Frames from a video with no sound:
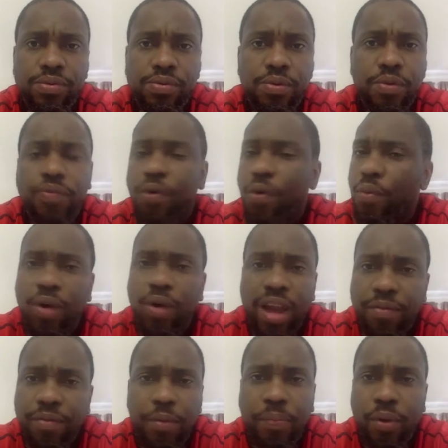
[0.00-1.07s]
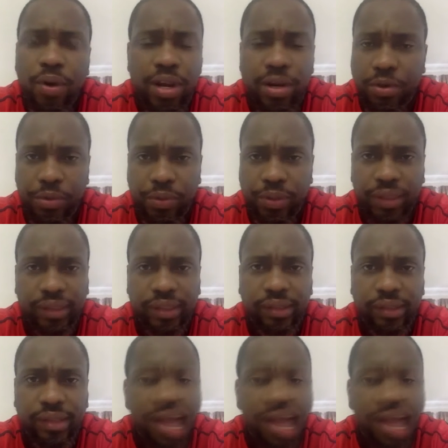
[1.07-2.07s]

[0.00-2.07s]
who, for whatever political reasons,